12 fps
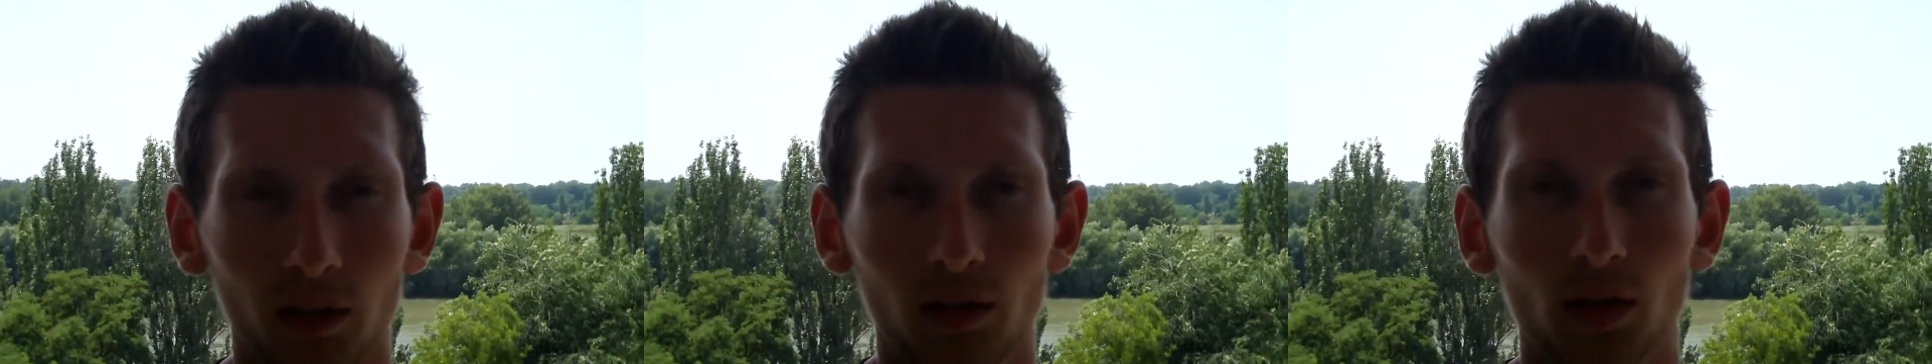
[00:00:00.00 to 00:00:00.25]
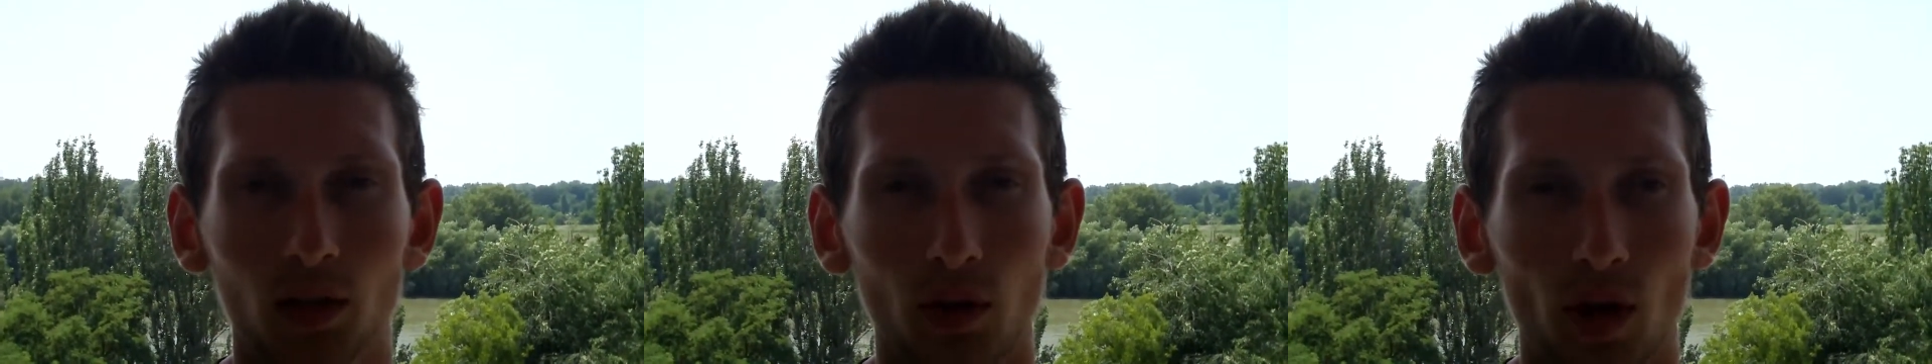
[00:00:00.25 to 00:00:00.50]

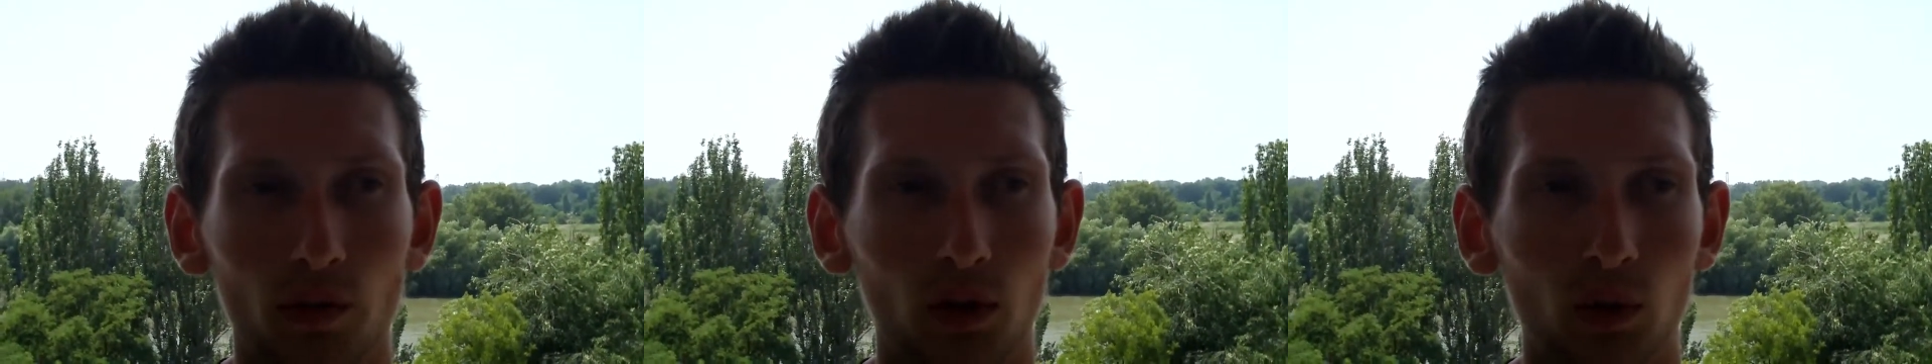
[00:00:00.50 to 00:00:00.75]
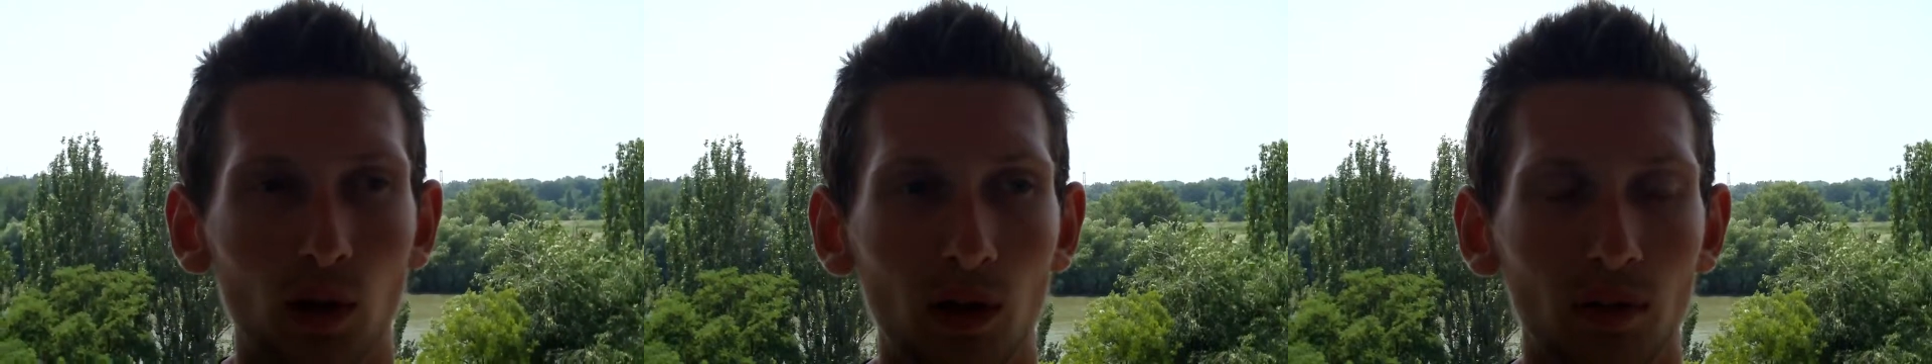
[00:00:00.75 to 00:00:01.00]
canoed over
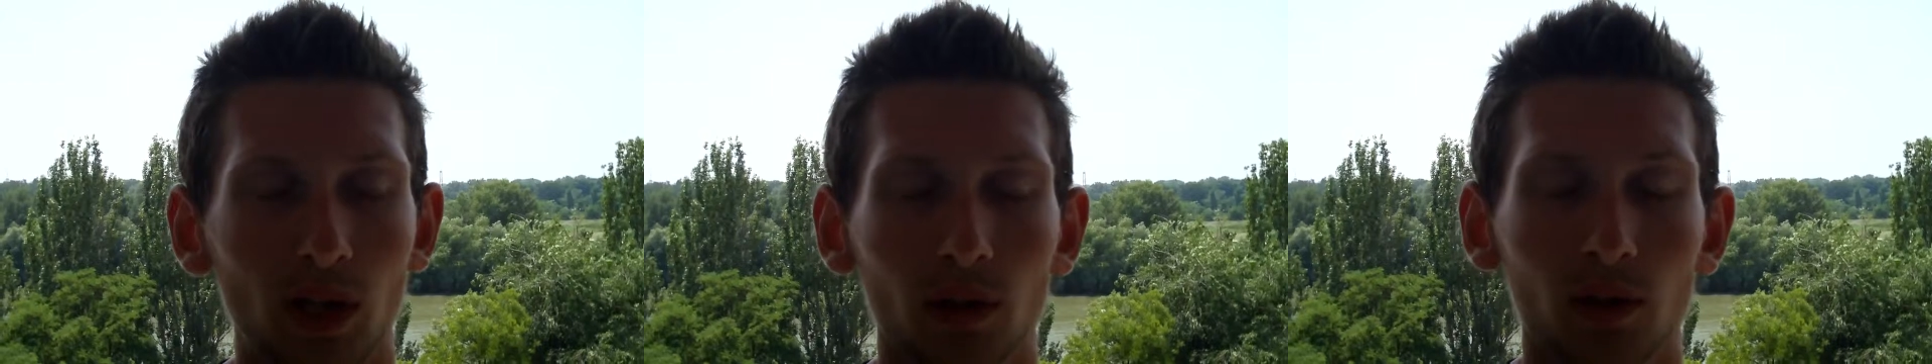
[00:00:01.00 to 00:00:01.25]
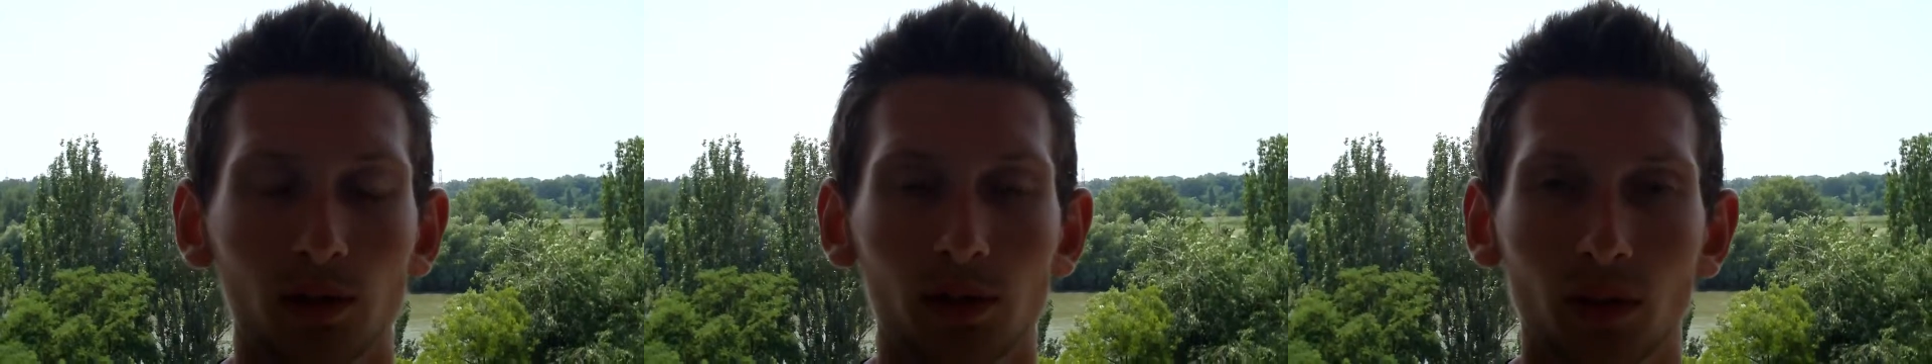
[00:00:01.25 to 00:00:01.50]
12
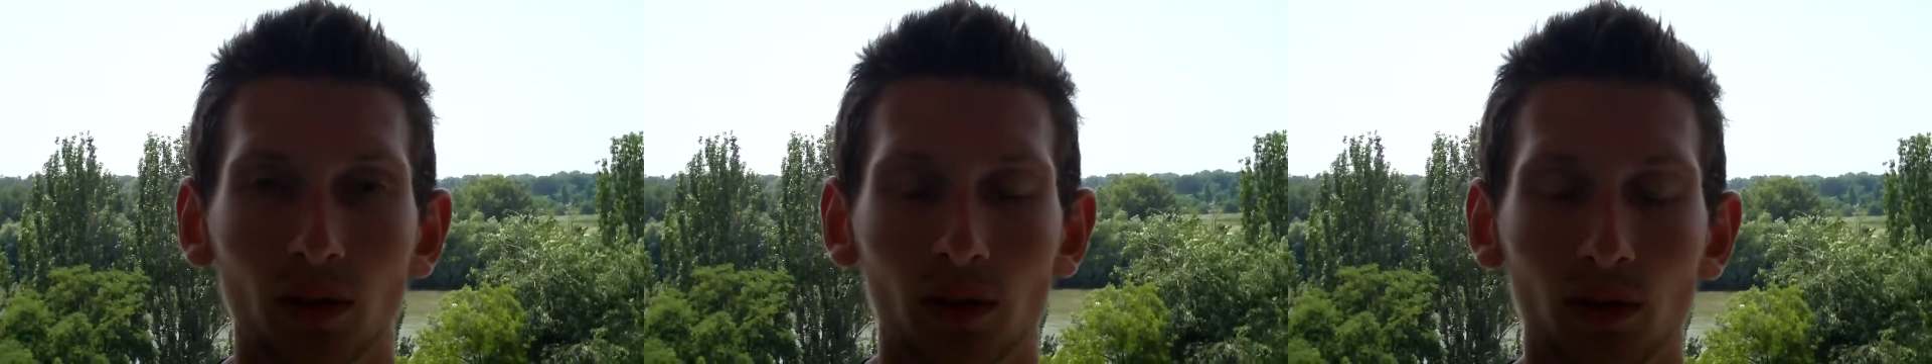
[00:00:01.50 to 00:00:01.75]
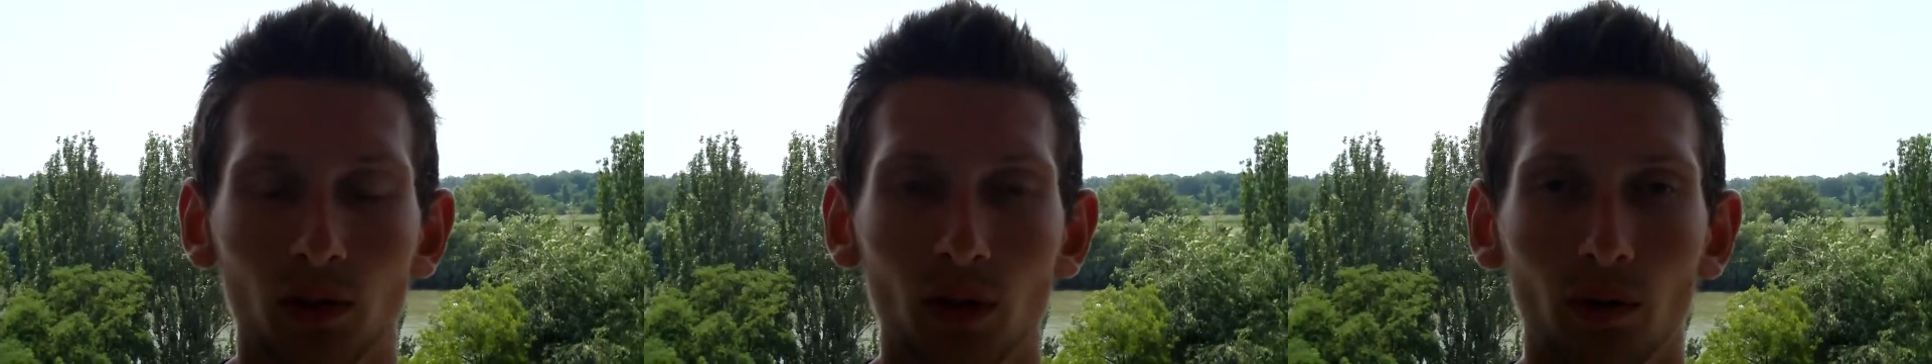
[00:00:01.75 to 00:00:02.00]
hours
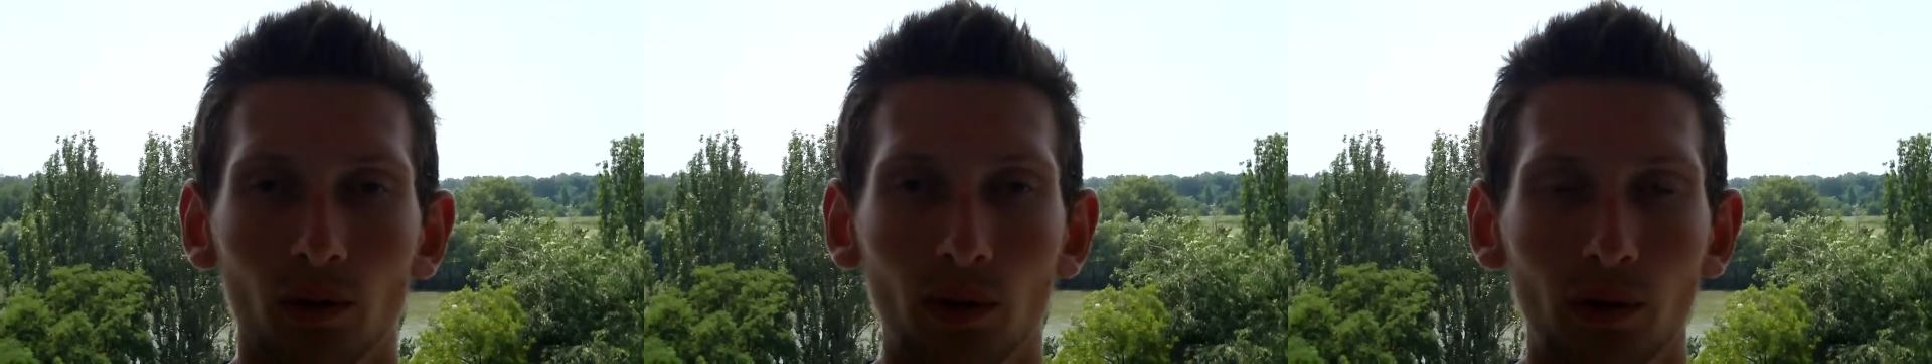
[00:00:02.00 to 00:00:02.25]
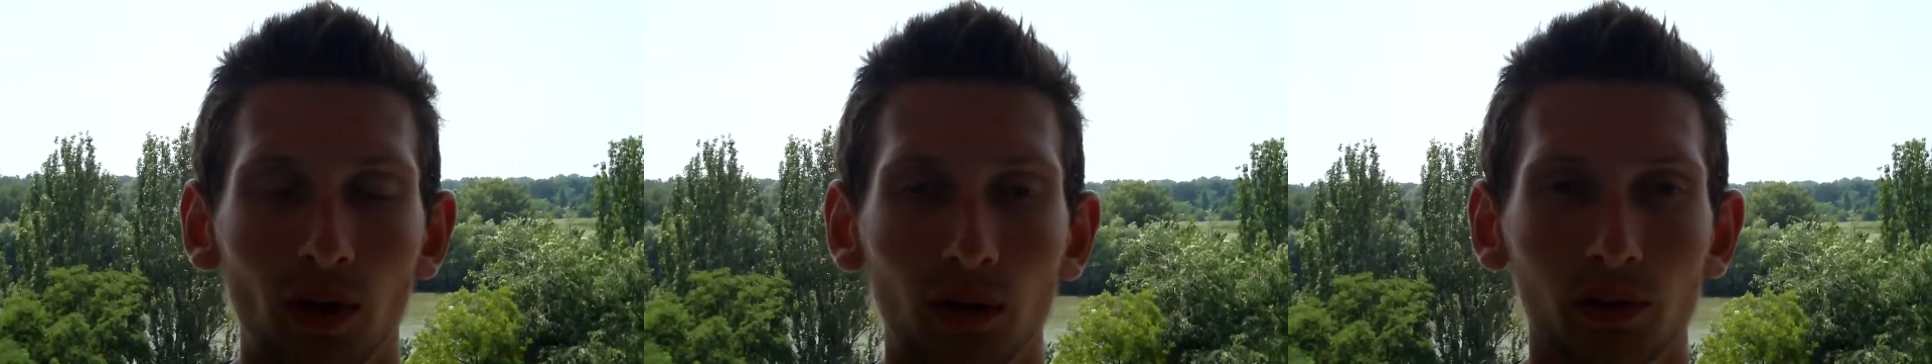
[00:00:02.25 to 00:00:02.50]

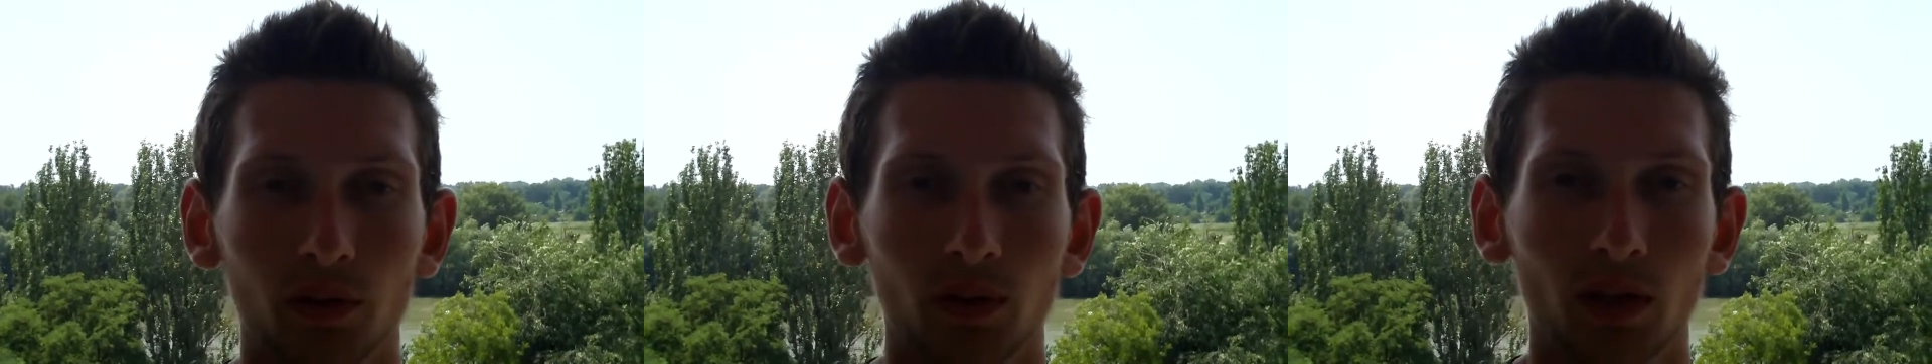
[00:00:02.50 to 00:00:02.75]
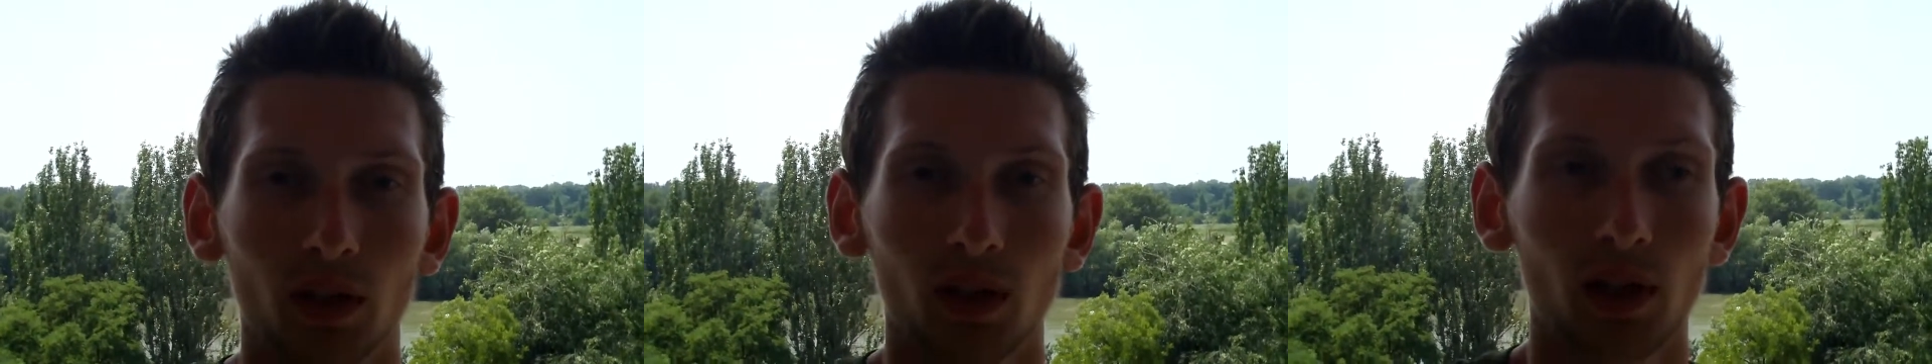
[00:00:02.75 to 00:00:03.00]

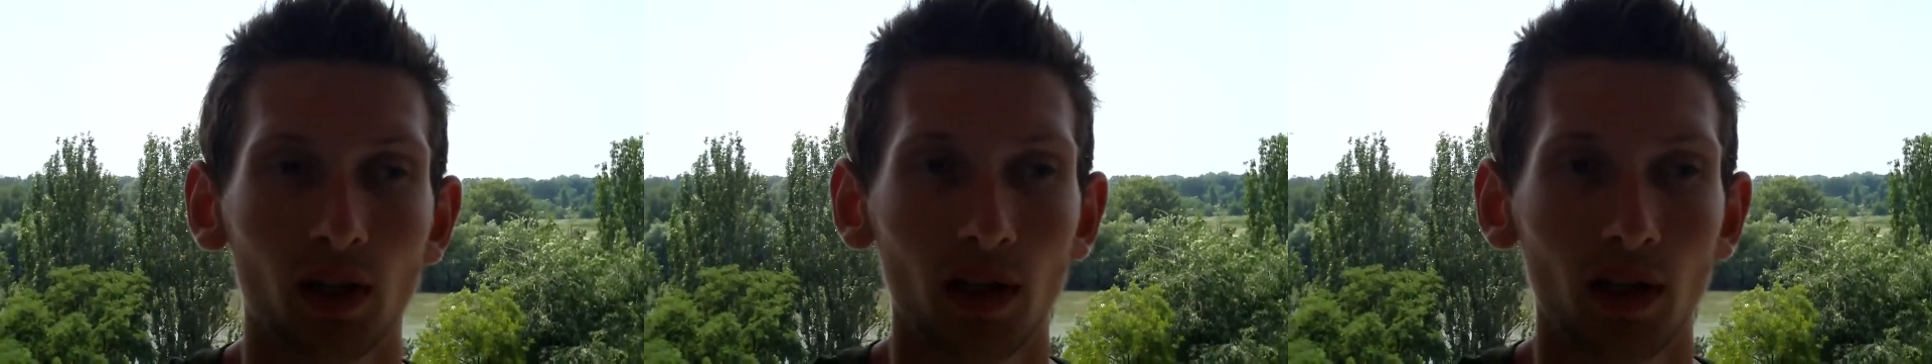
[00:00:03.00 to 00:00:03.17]
yesterday.